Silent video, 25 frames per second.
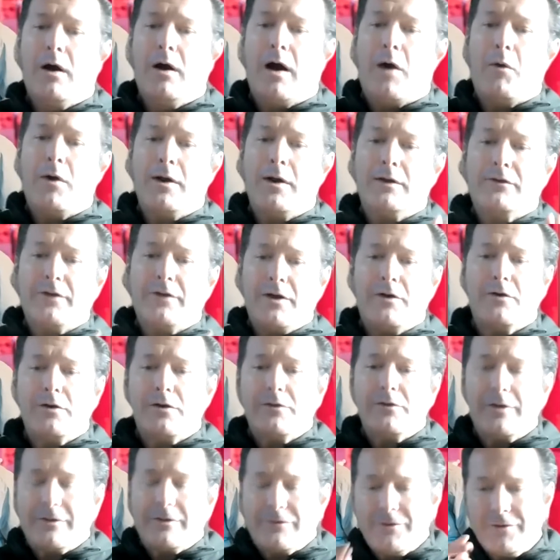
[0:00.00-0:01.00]
I want to tell
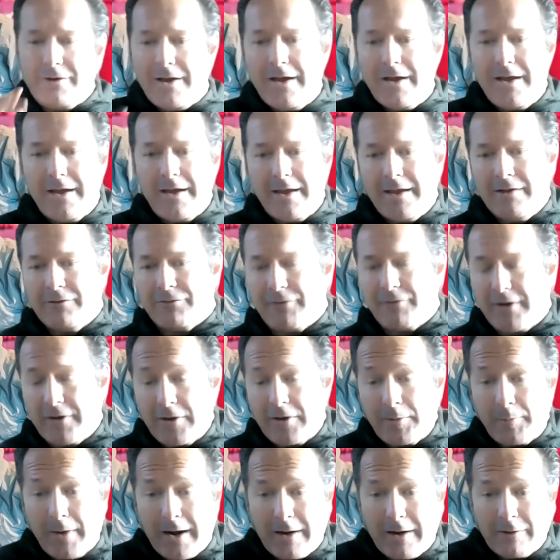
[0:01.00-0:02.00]
you that today is
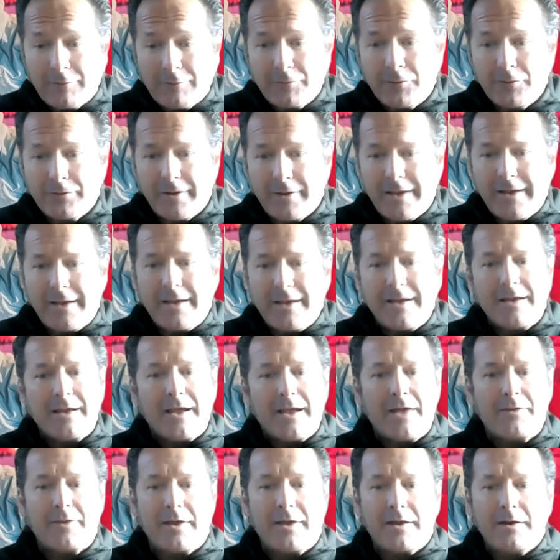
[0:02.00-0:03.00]
very powerful day
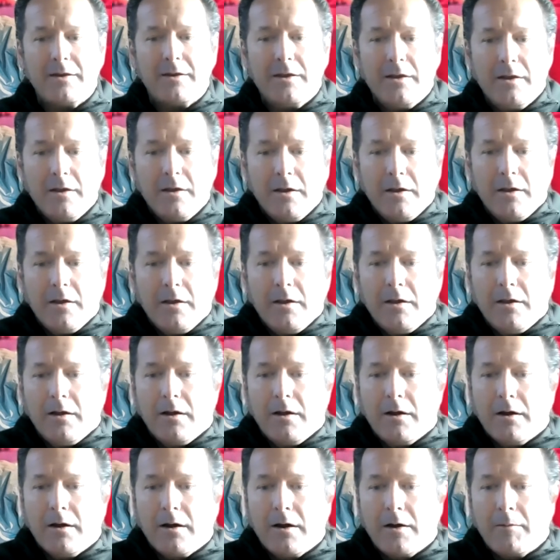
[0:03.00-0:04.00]
and that
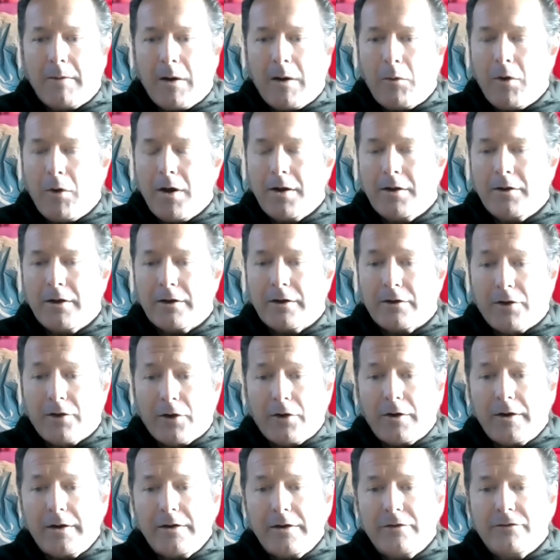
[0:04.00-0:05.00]
um, I want to
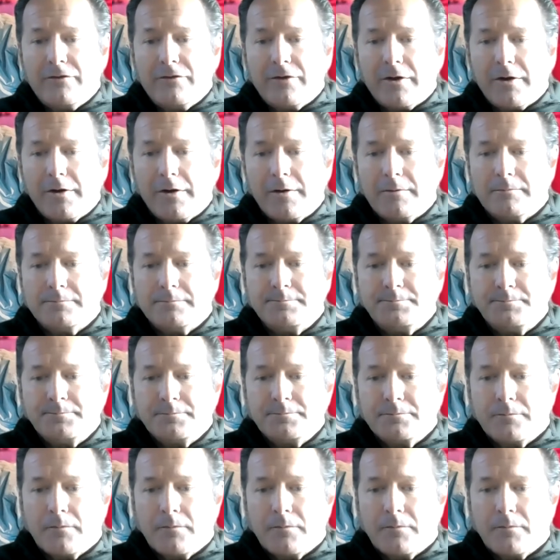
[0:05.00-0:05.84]
encourage um,